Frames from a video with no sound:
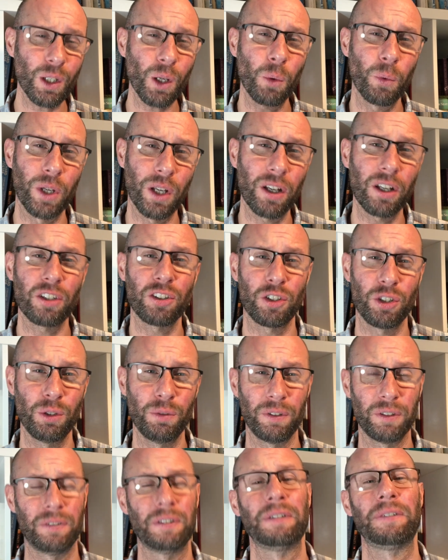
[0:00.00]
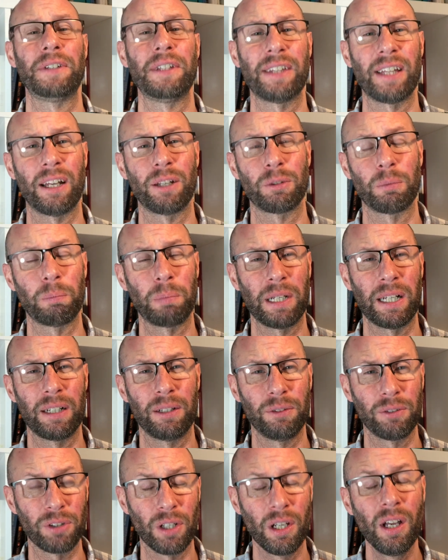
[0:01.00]
We asked you for
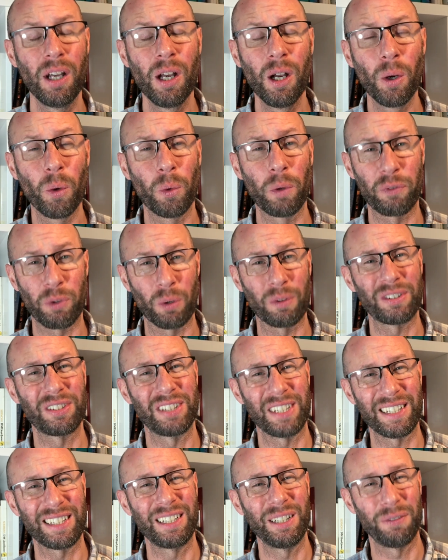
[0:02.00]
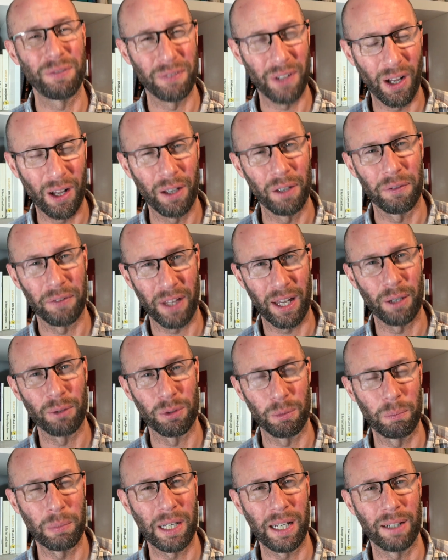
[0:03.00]
£50,000. We've got
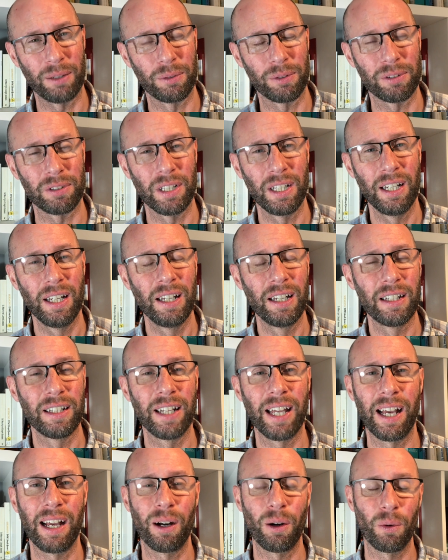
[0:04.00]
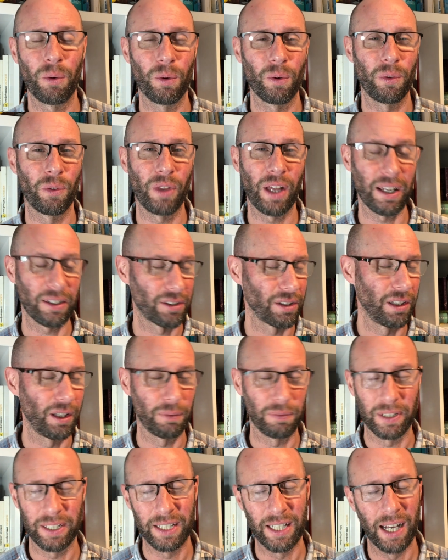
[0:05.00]
£65,000. Now, that's
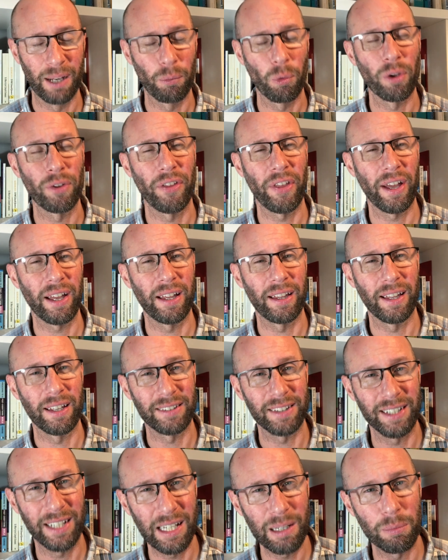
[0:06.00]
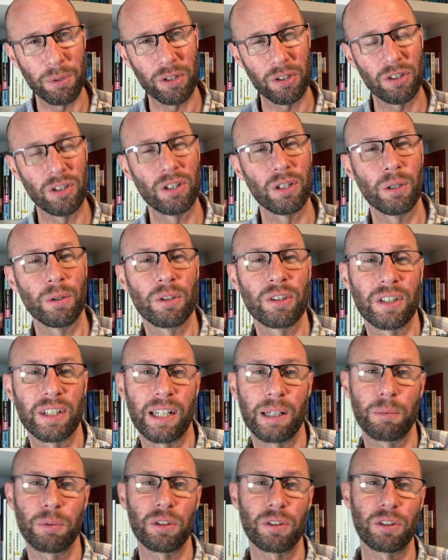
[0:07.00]
lovely. And what that has enabled us to do, it's
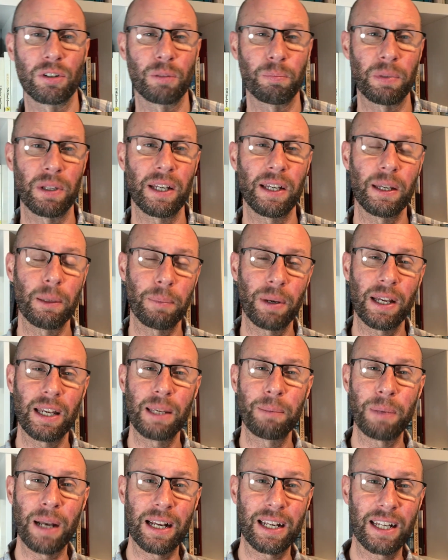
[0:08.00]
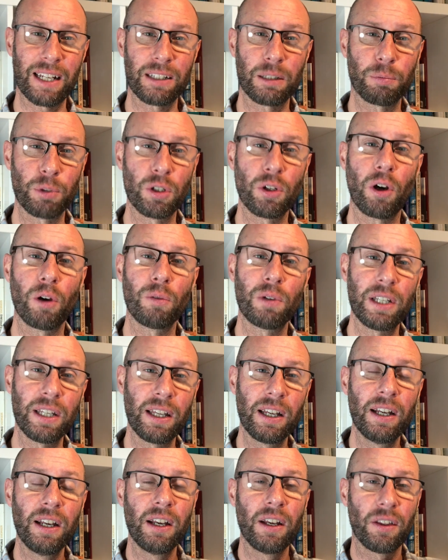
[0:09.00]
enabled us to pay back Canterbury not only
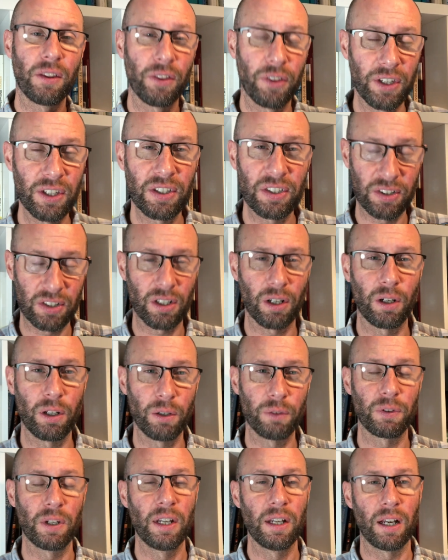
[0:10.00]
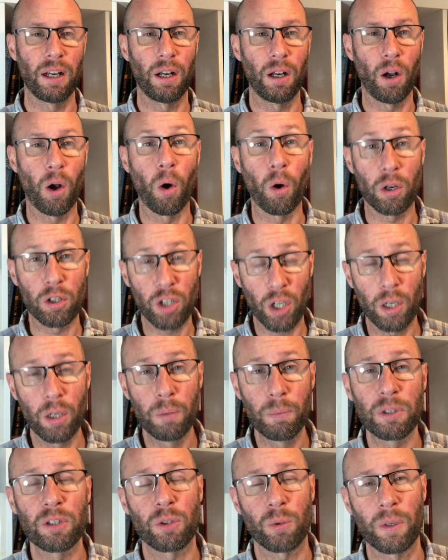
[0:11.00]
this kind of
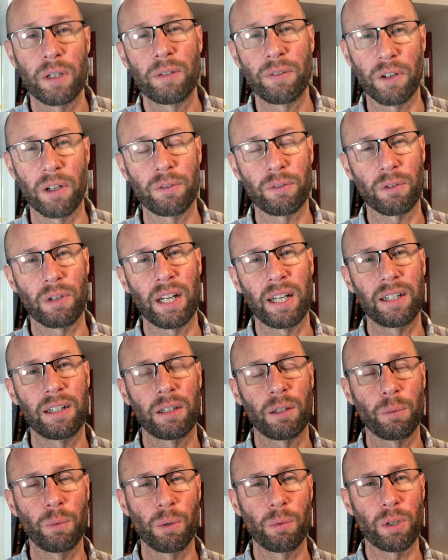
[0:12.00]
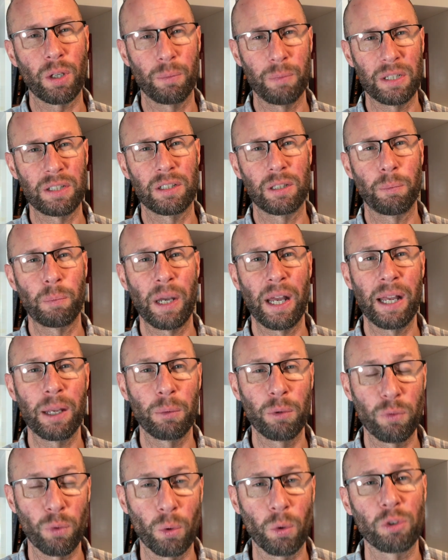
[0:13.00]
October's 25 grand that we were committed to paying,
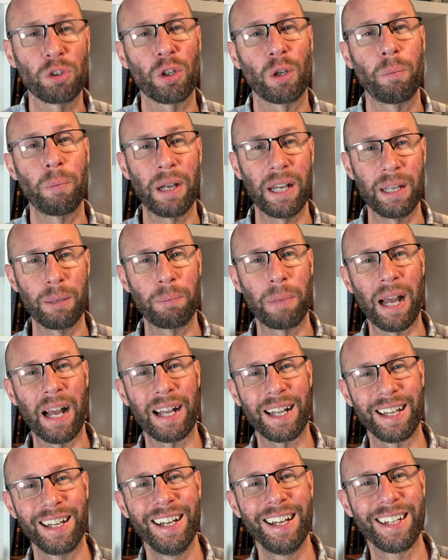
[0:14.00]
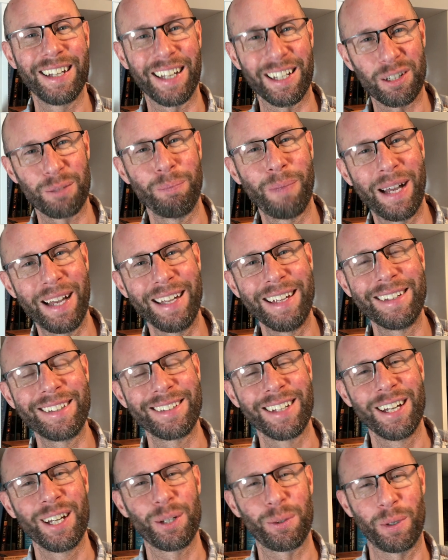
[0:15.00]
we've also paid back next
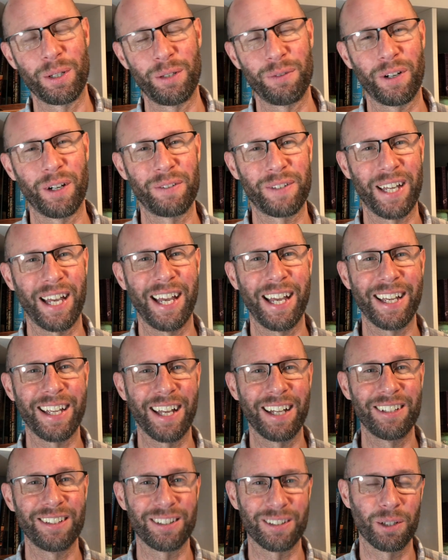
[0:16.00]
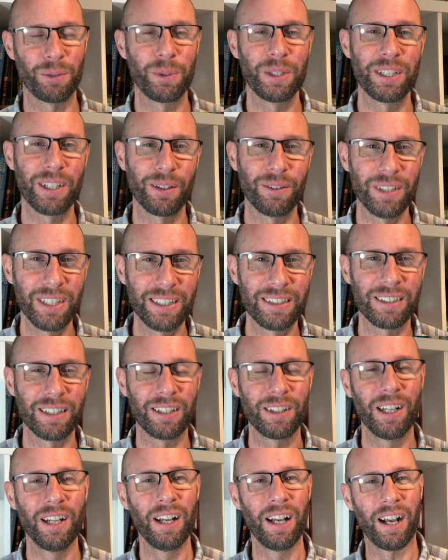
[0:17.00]
May's 25k again. So we don't need
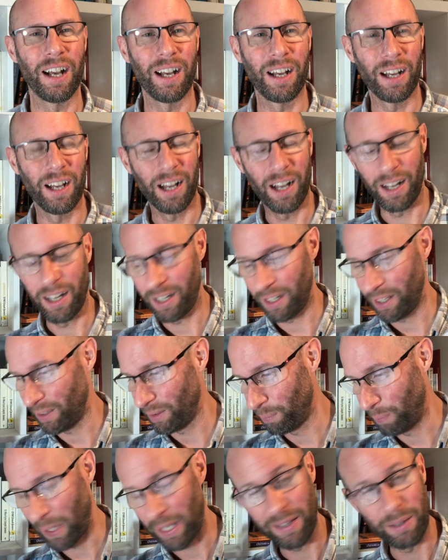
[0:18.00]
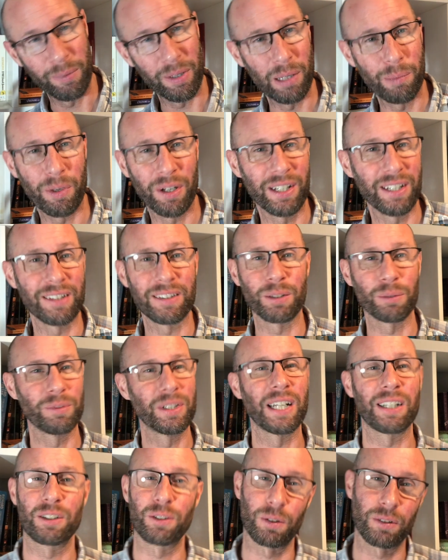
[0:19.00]
to pay them any money until
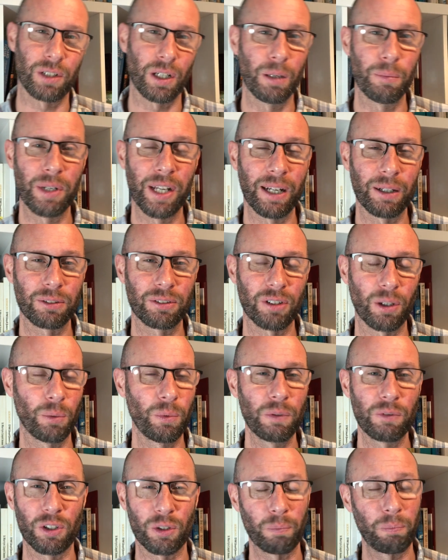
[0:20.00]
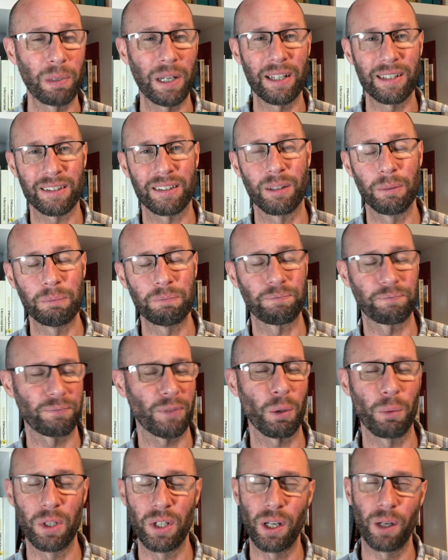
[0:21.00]
next October now. So we've just blessed them.
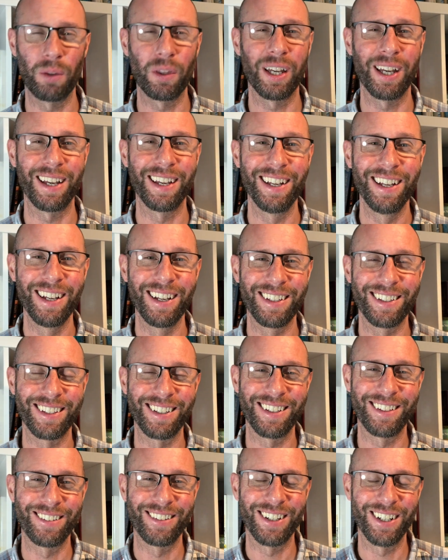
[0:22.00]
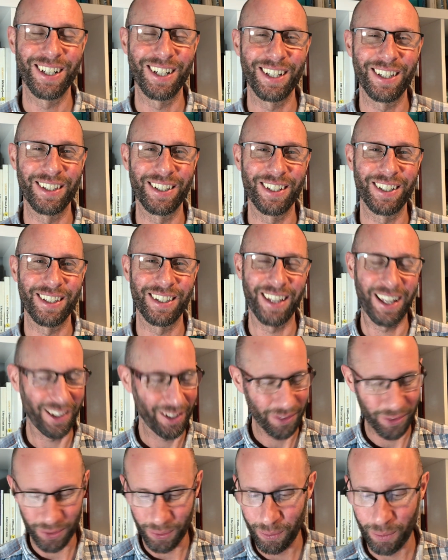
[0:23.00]
We know
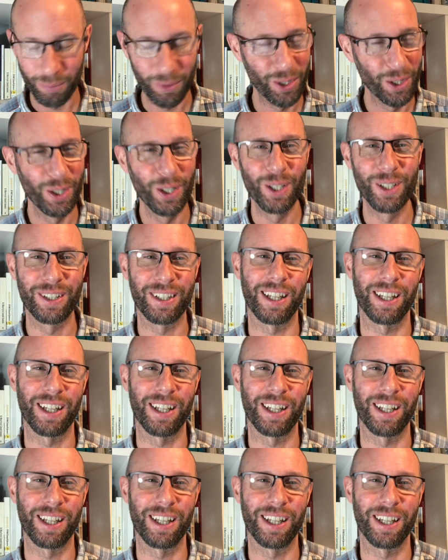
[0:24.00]
that'll do them good.